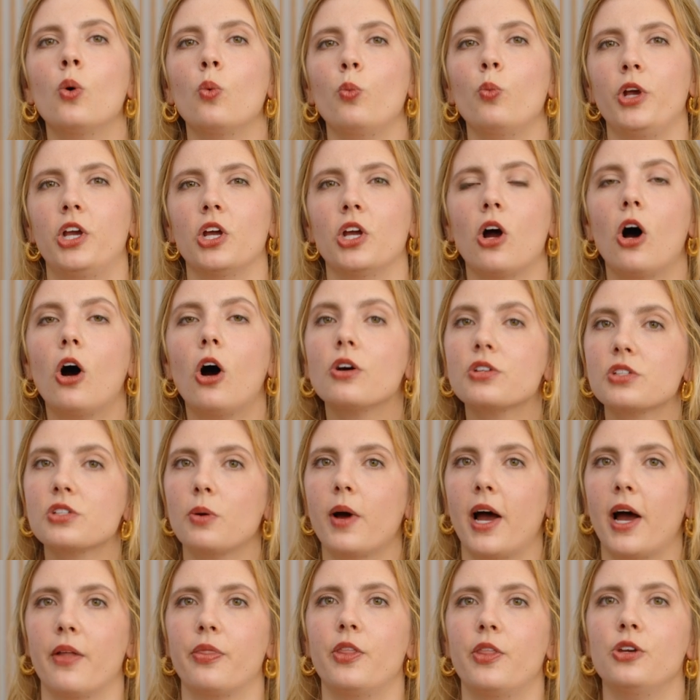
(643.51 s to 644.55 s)
We can also
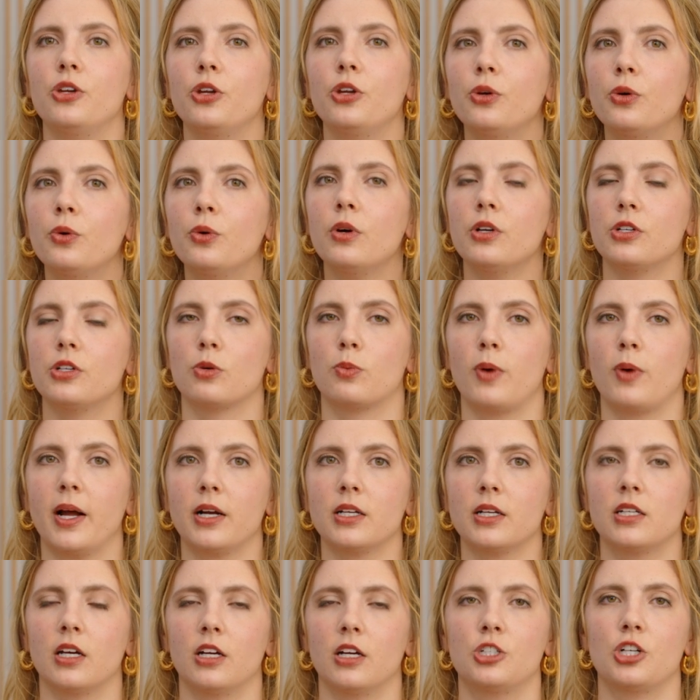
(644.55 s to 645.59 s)
add the new
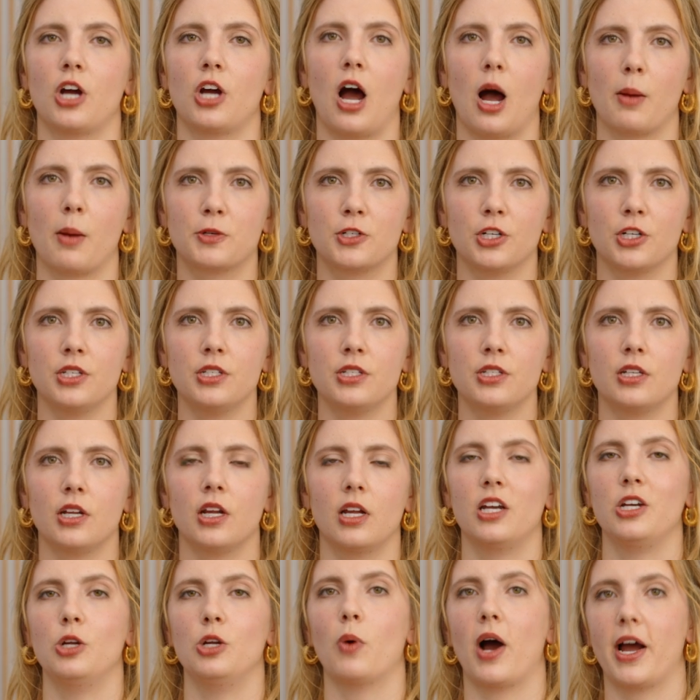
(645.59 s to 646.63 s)
Direct Touch options
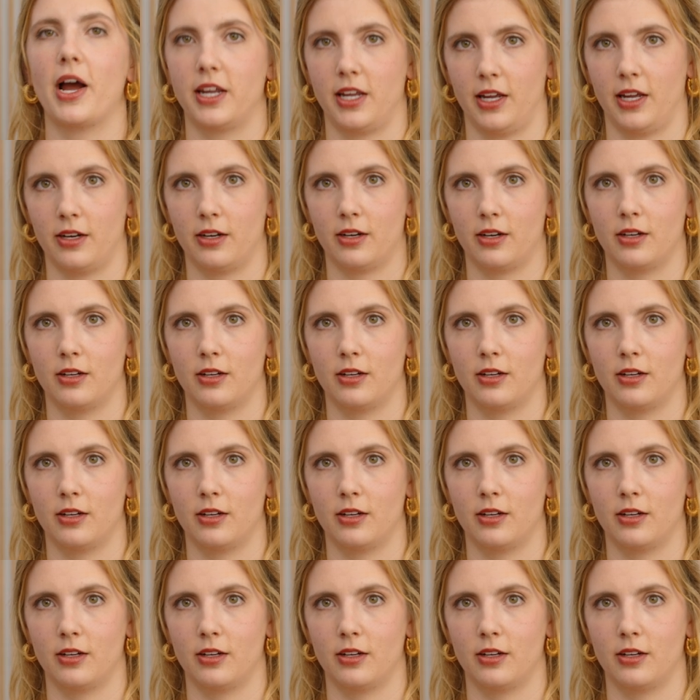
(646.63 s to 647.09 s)
in UIKit.